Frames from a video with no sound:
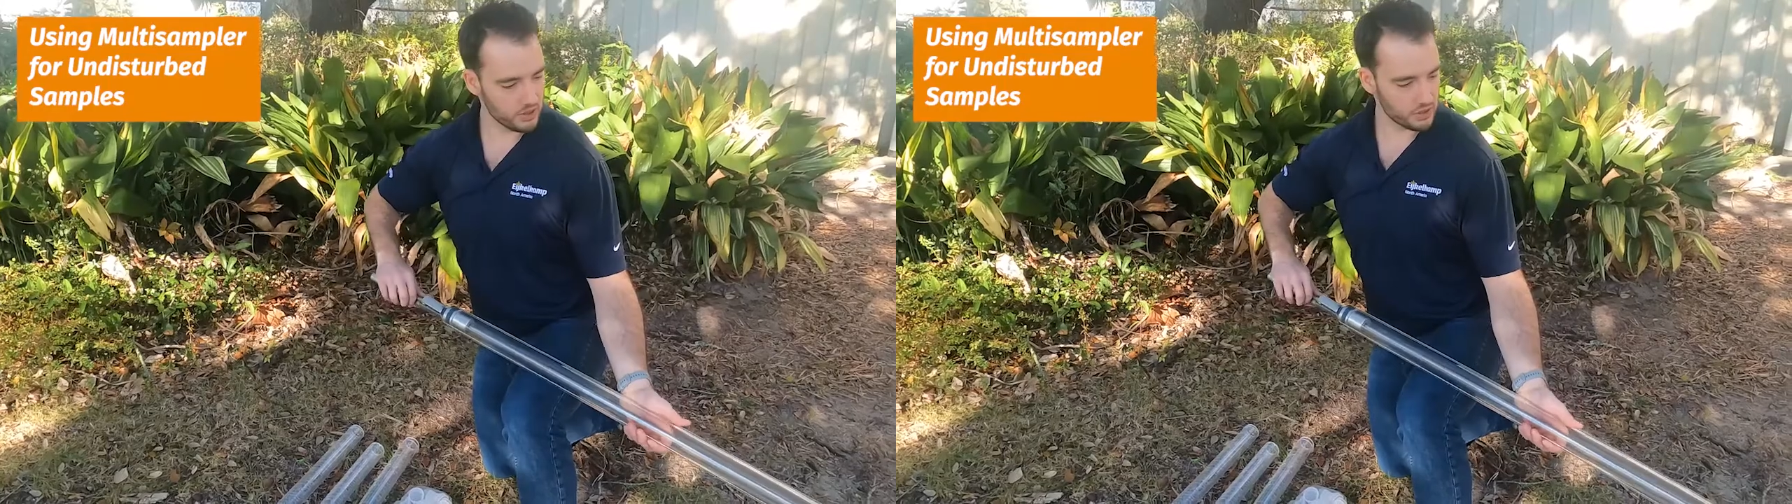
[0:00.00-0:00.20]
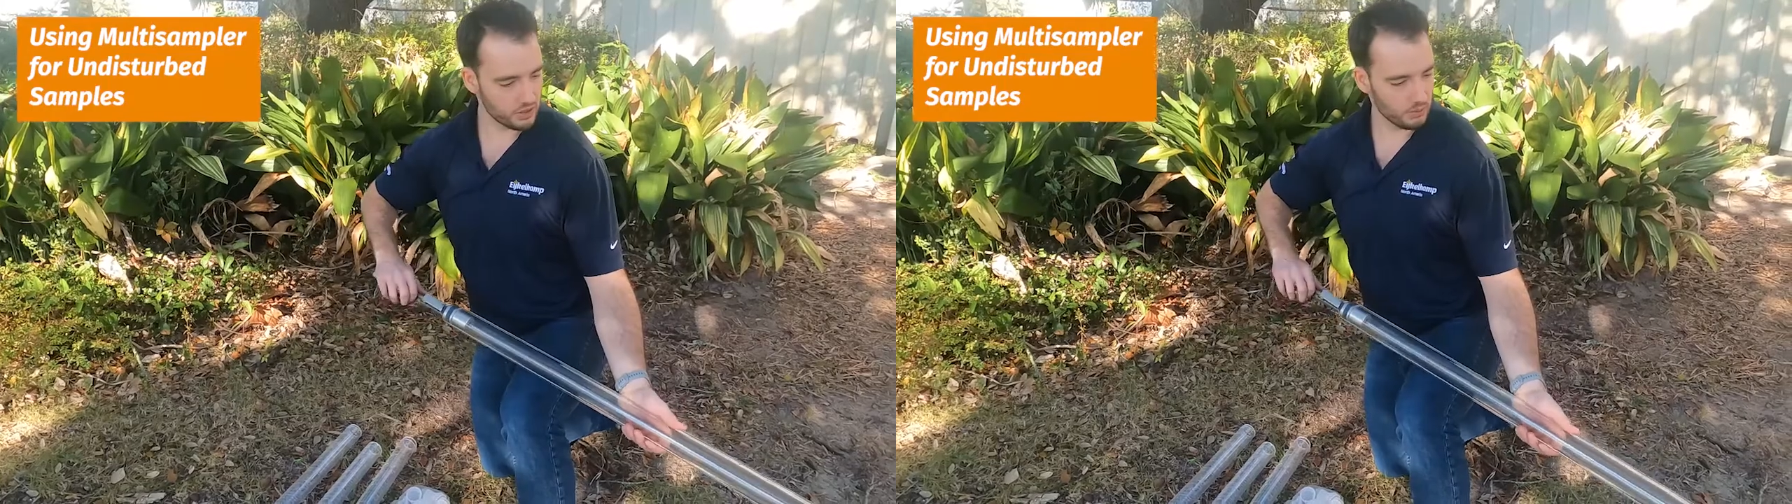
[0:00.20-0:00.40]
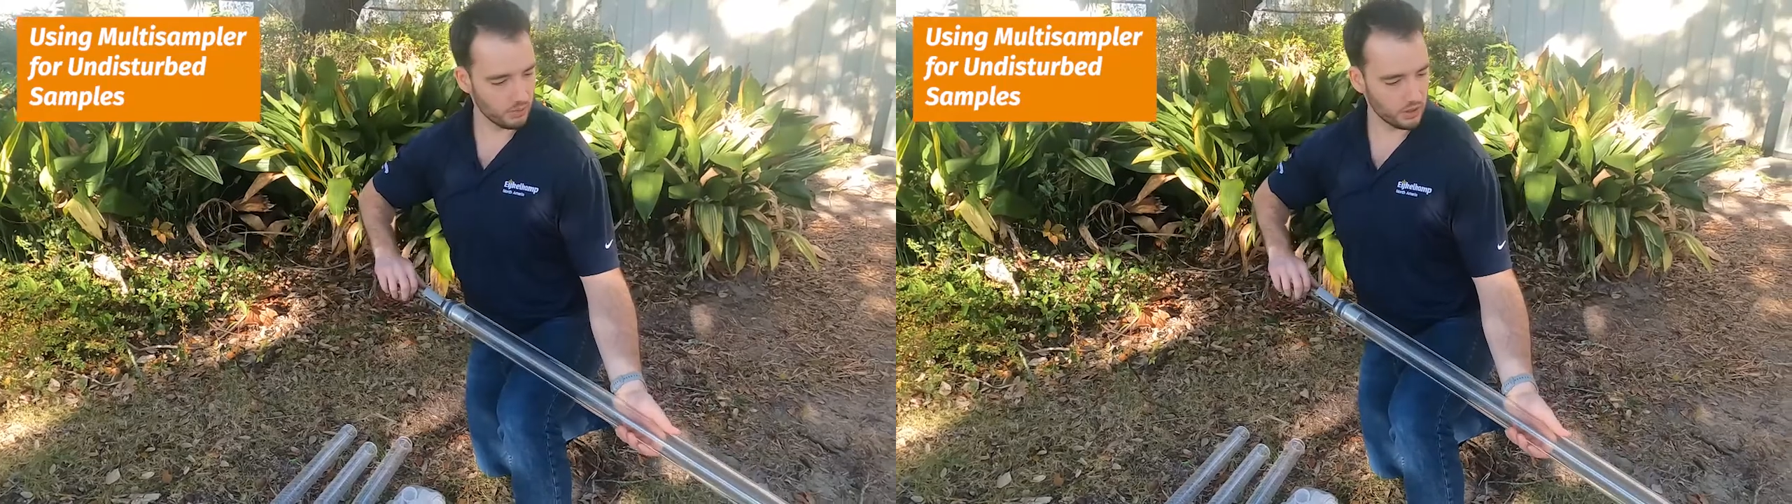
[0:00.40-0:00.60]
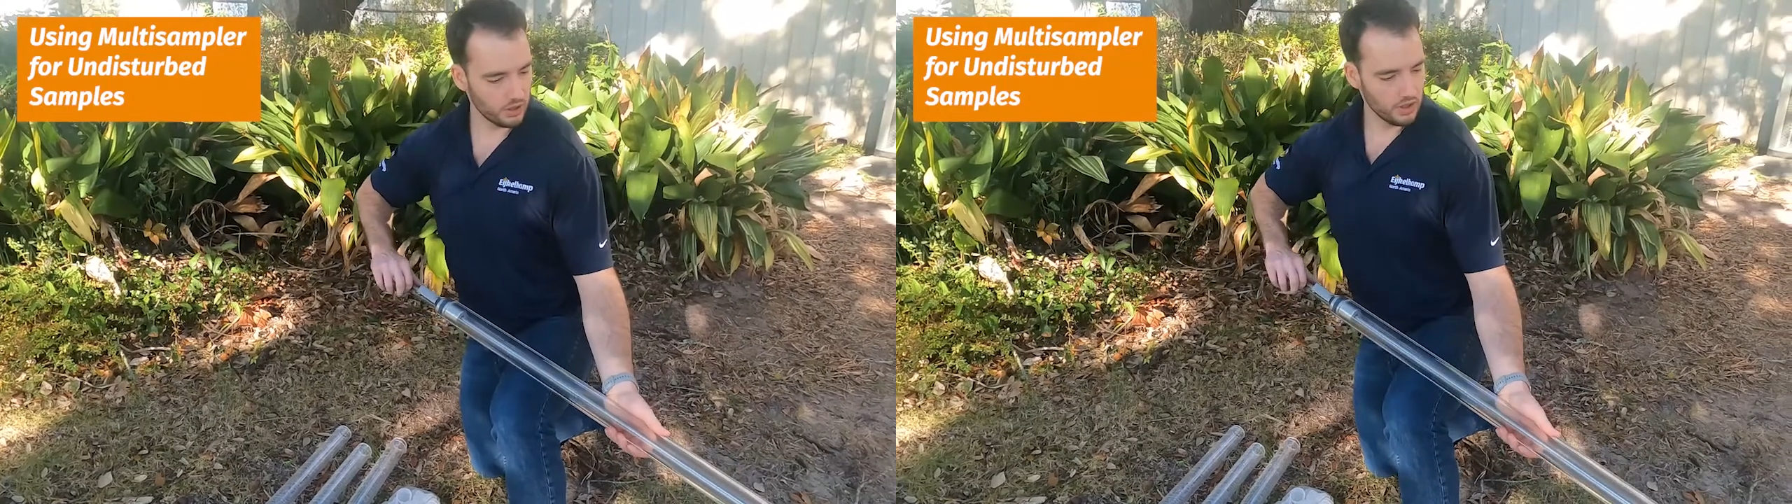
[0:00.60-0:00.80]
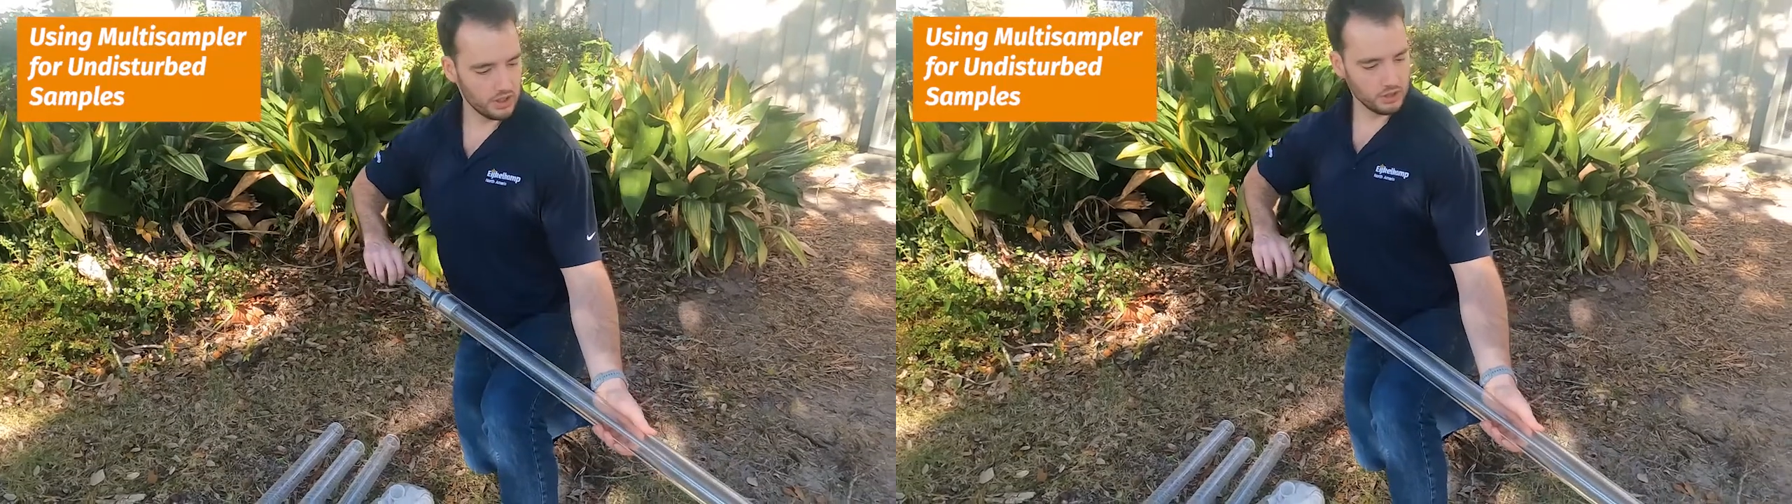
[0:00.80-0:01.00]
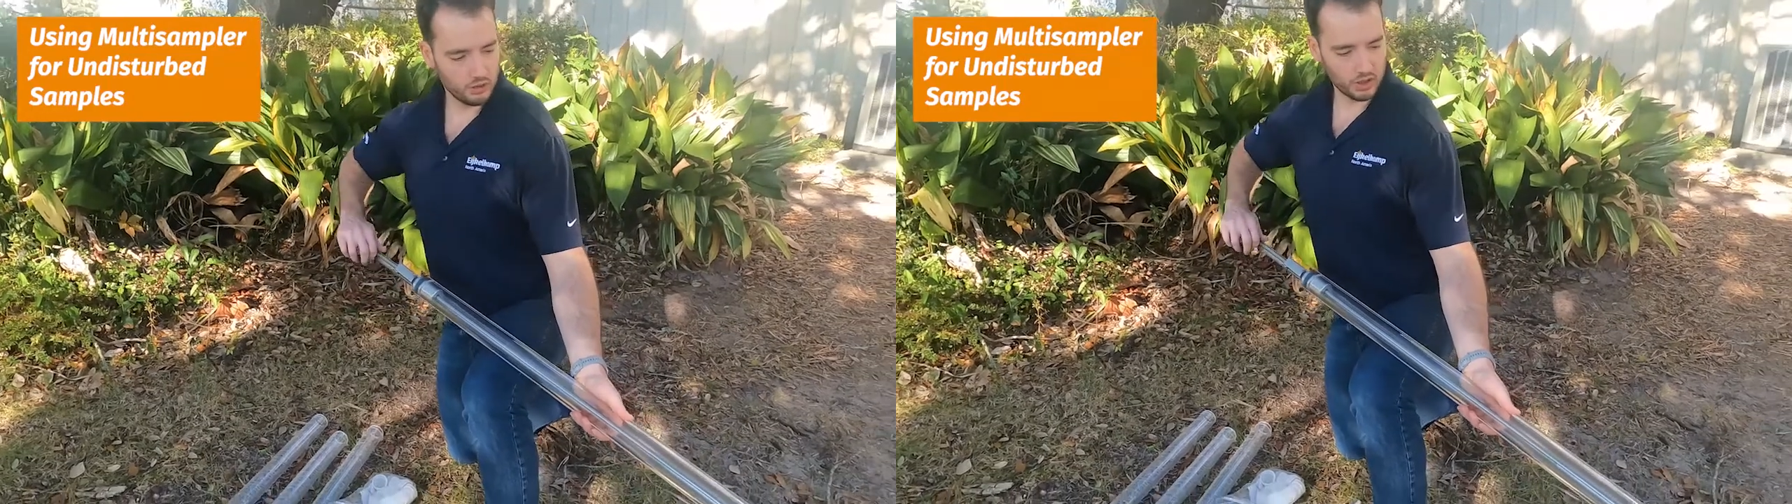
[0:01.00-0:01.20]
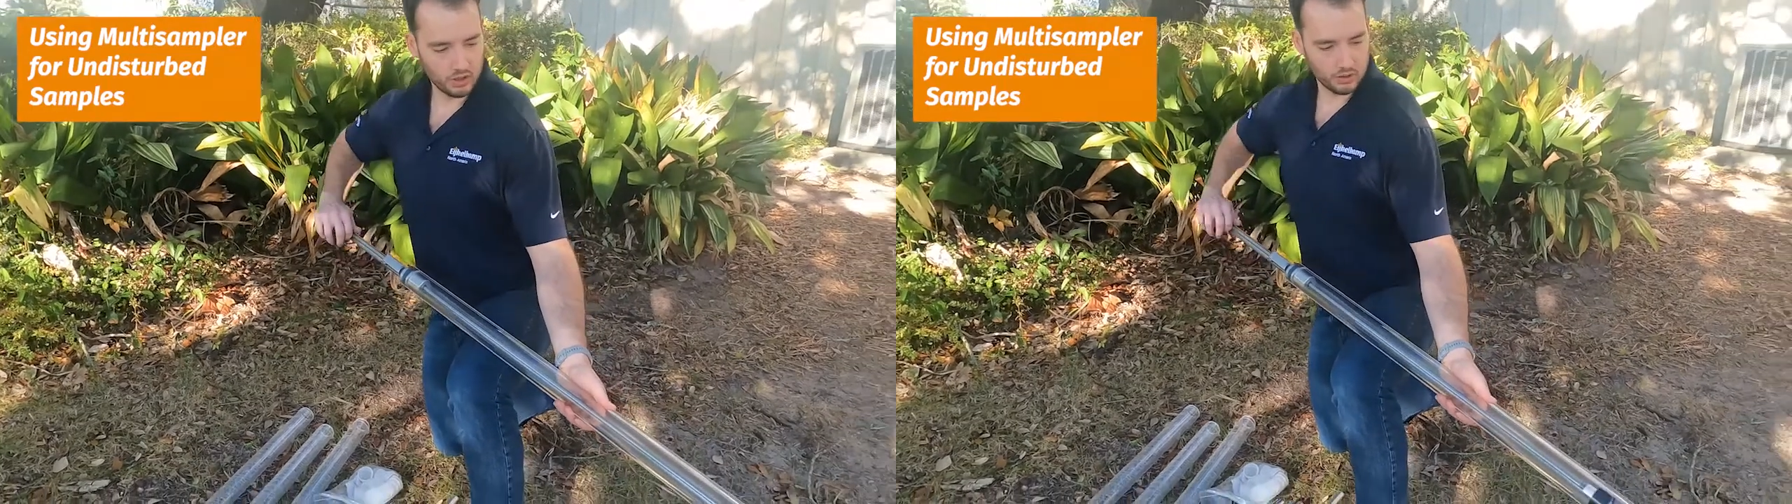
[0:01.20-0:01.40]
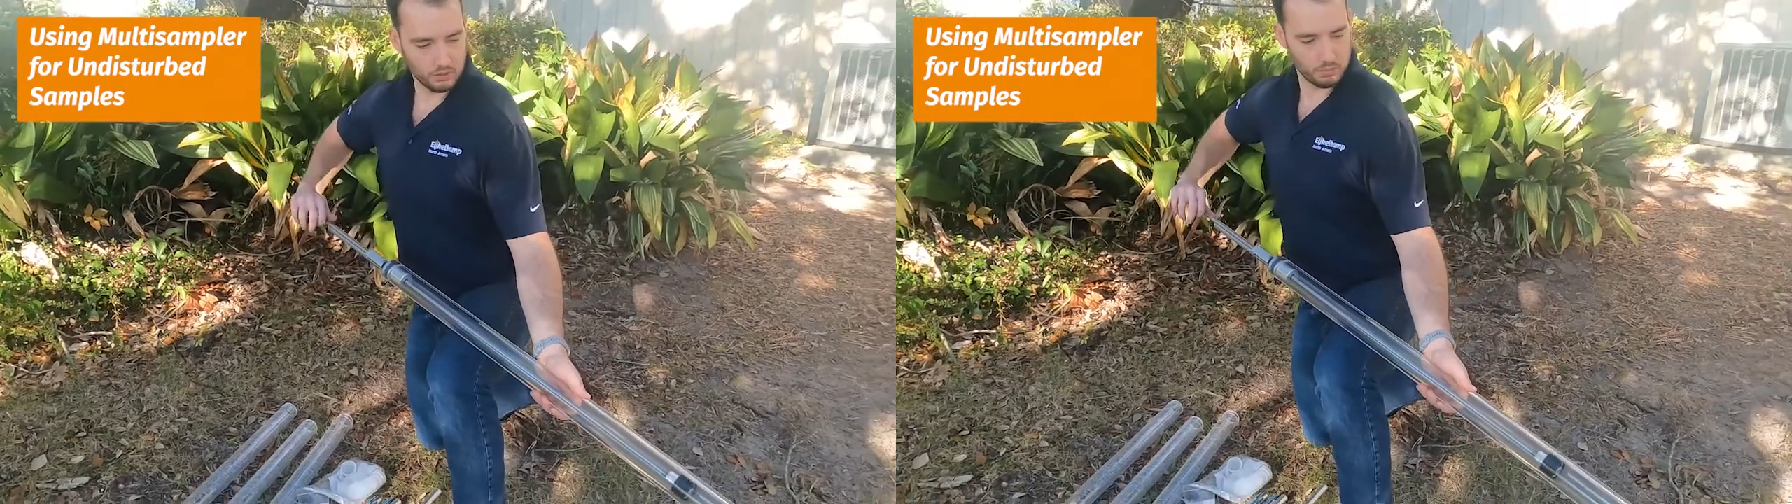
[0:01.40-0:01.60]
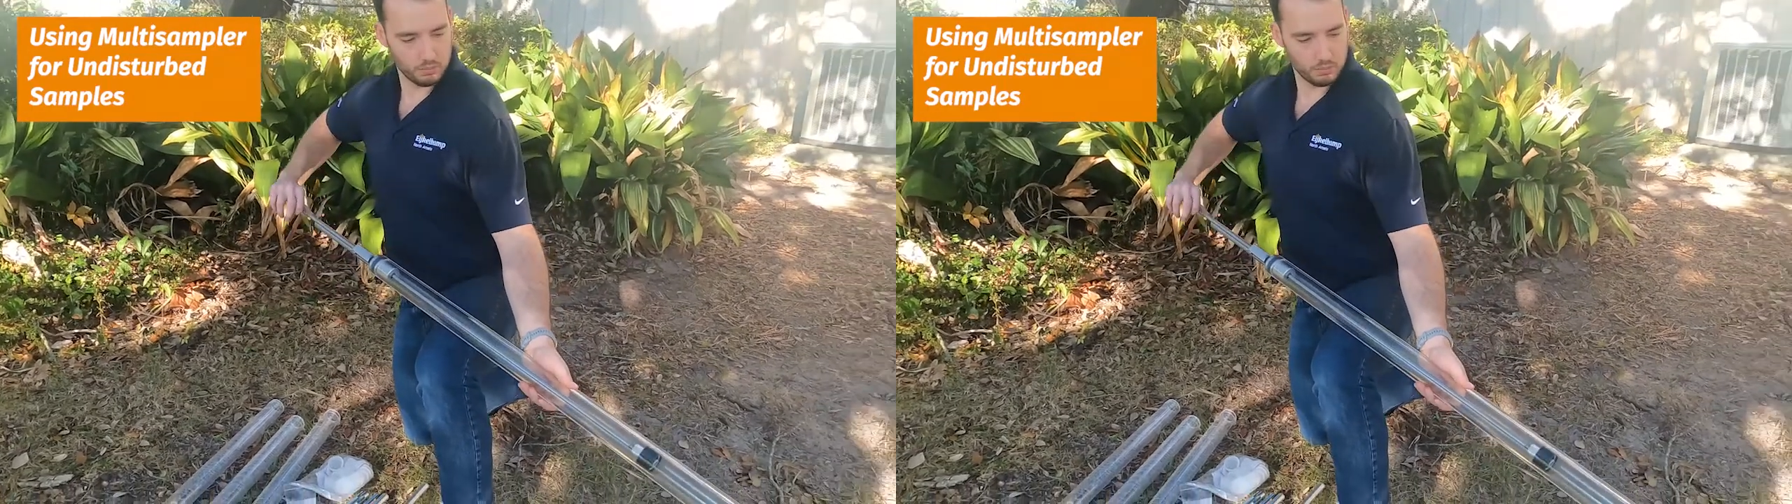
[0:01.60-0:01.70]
plunger where you can